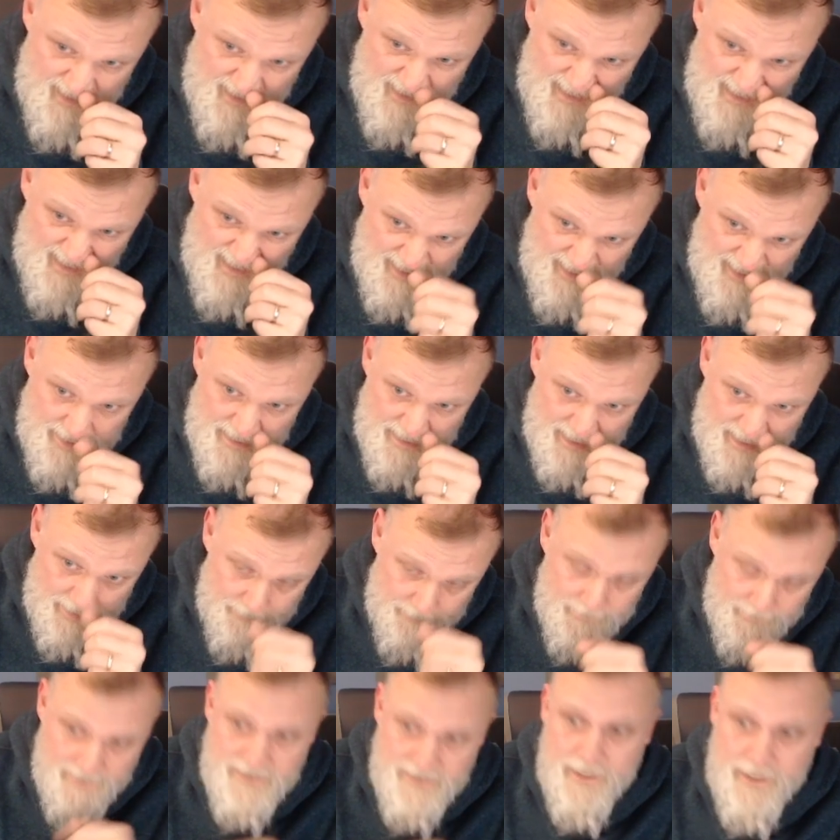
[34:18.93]
just given
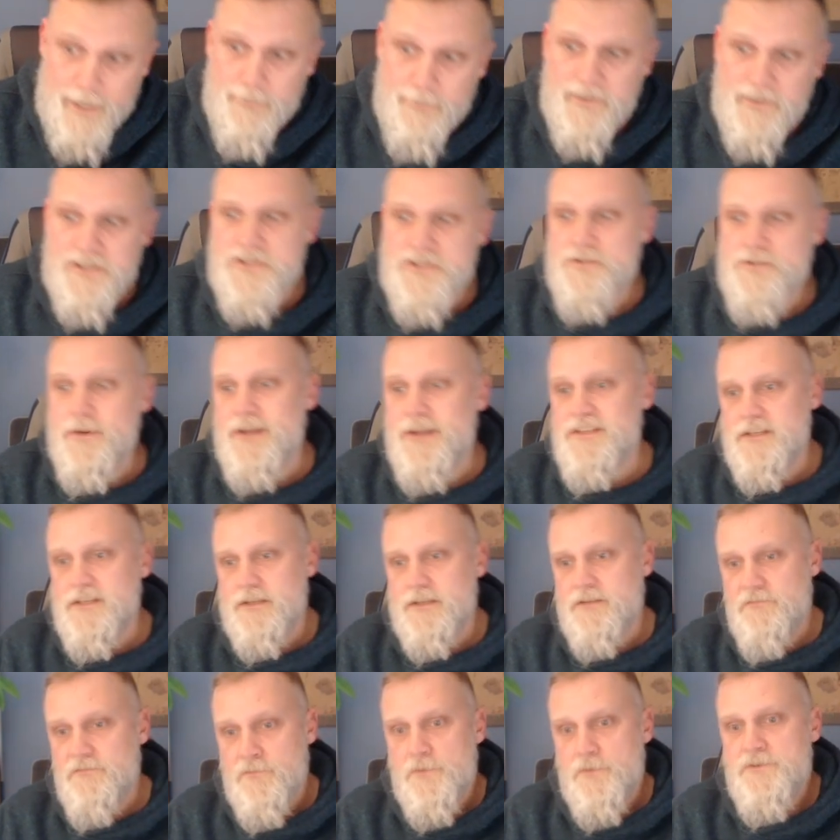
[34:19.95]
the time constraints and the
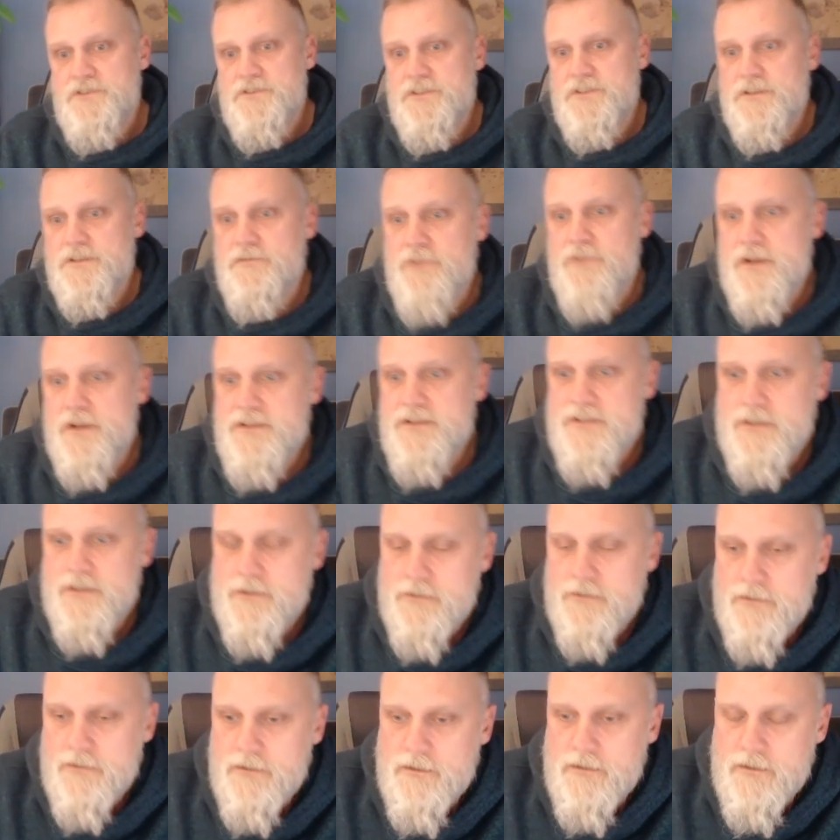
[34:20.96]
forces you're facing.
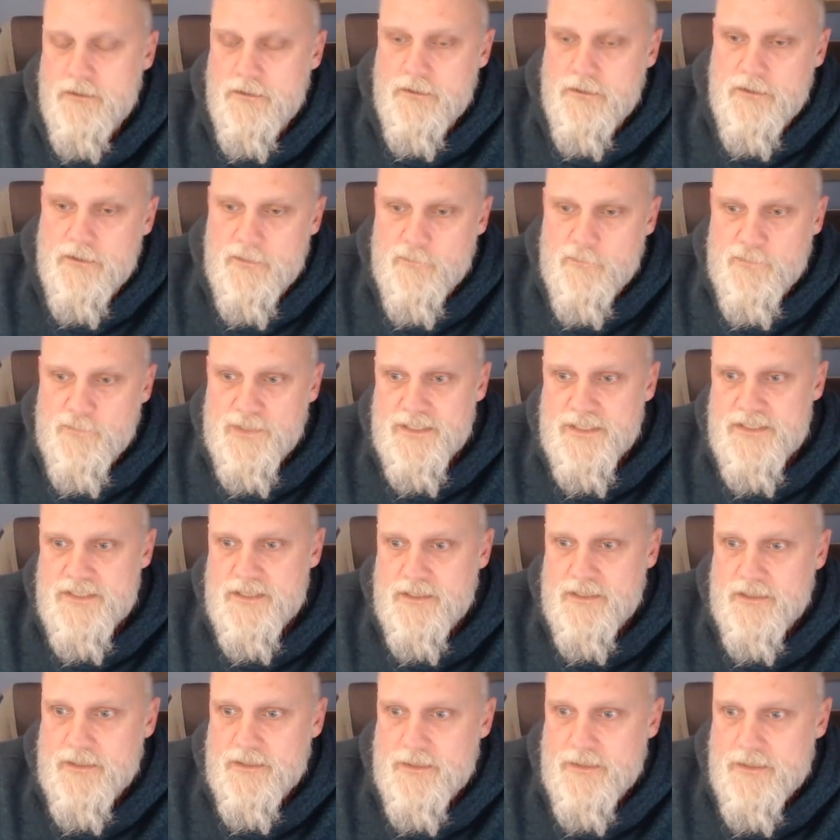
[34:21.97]
But
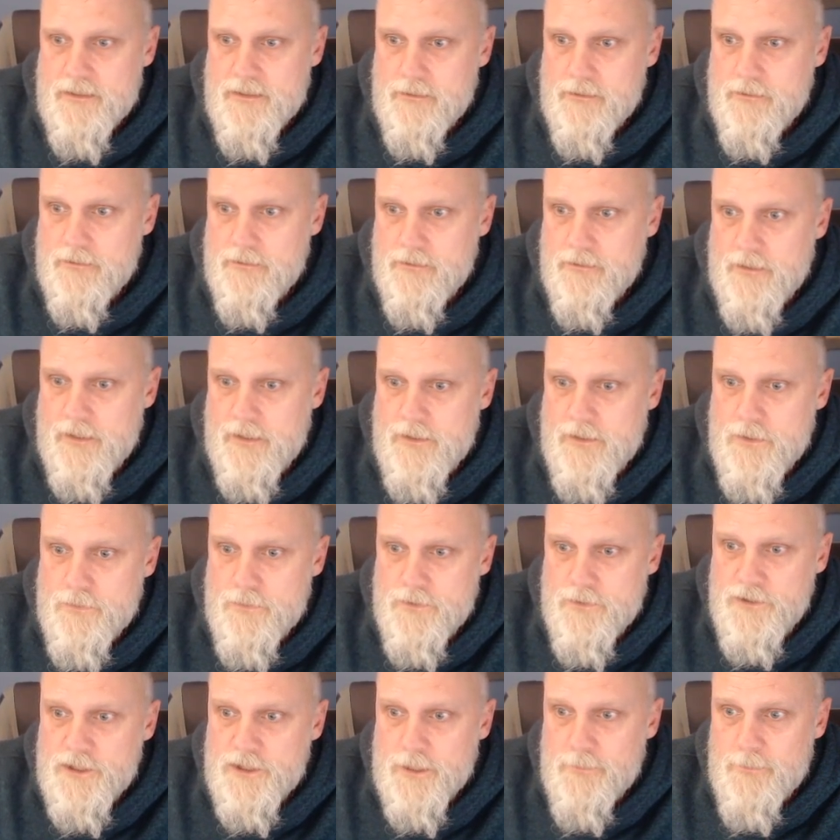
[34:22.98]
I knew the
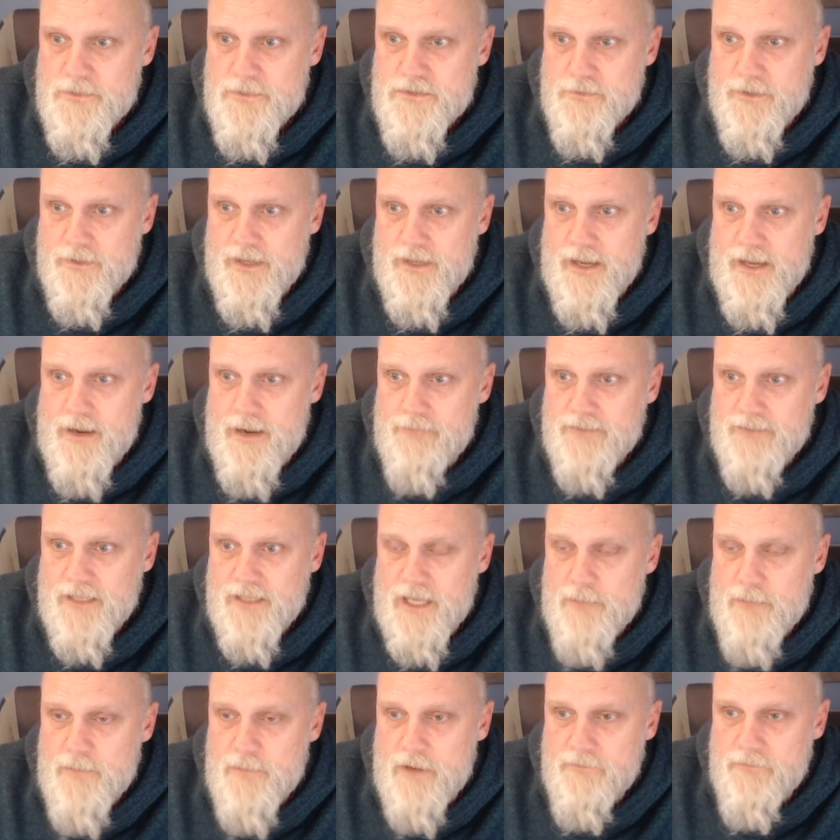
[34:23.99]
Germans were going to have to
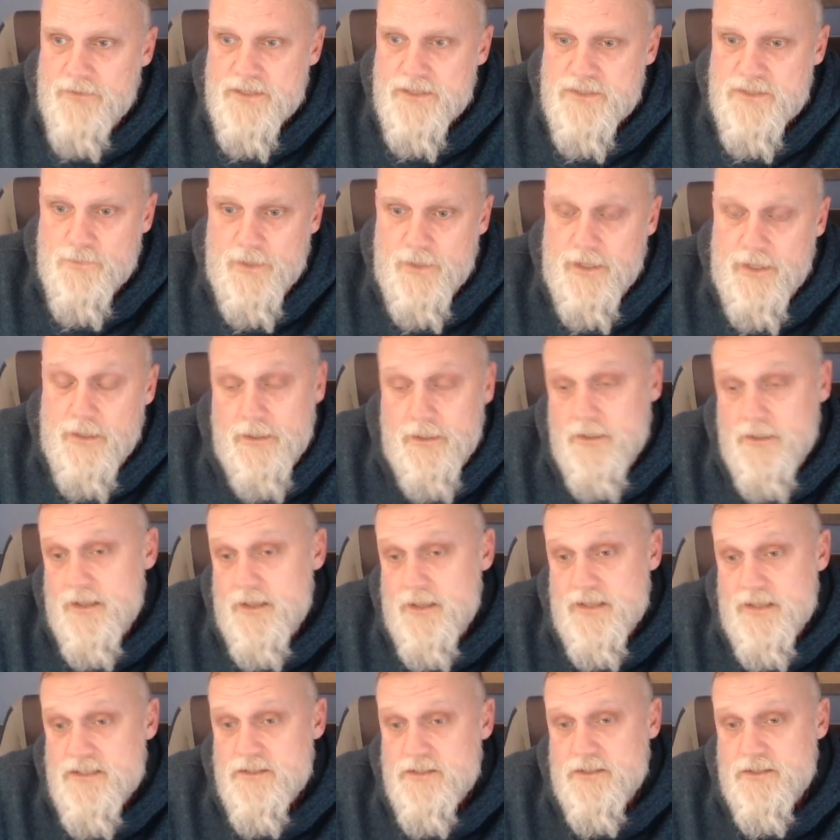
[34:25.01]
come off this way, and
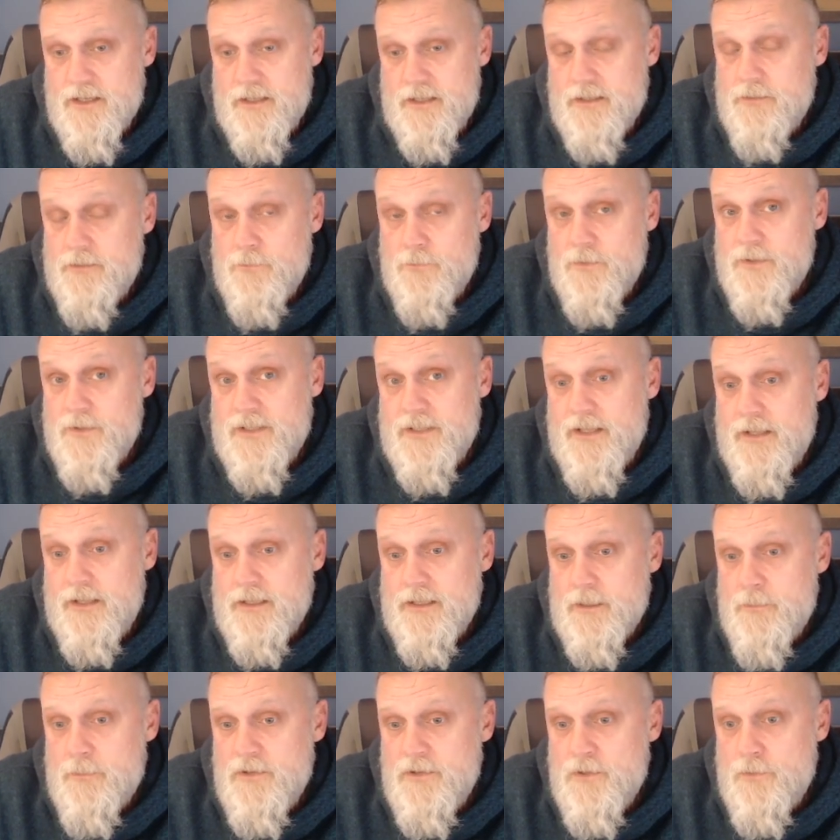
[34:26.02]
that's what they ended
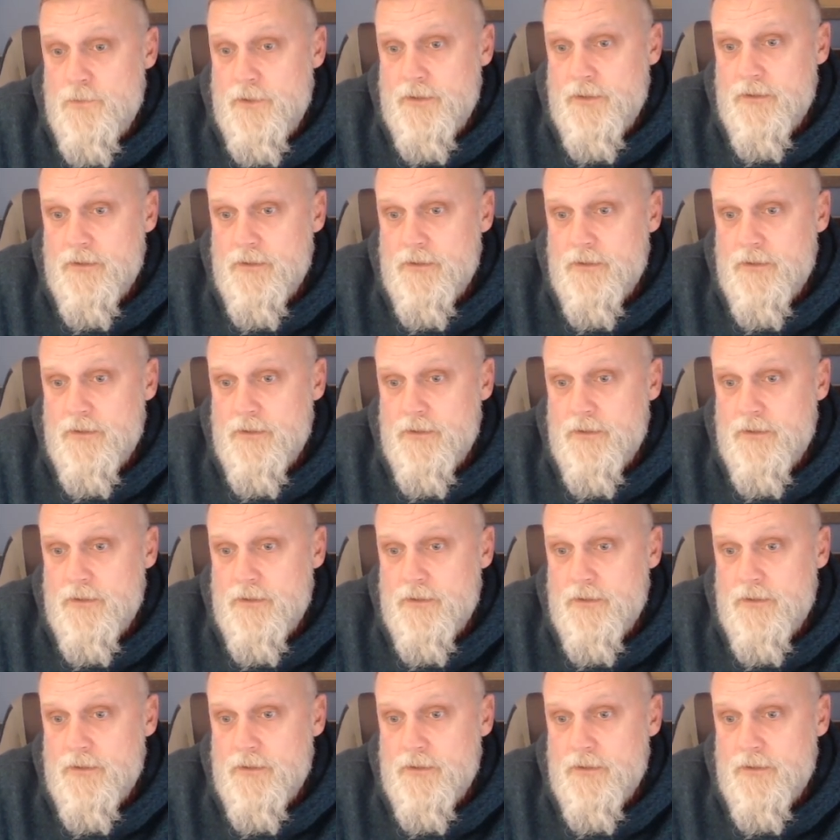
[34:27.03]
up doing.